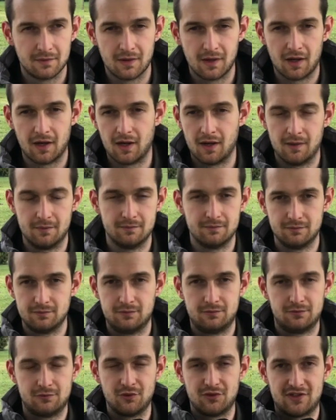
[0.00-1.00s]
to
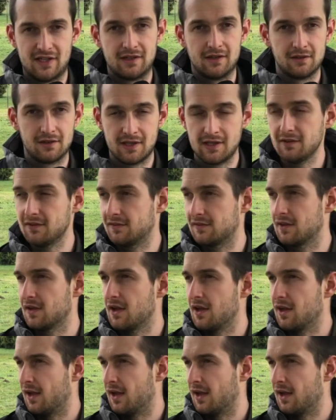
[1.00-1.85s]
say the least,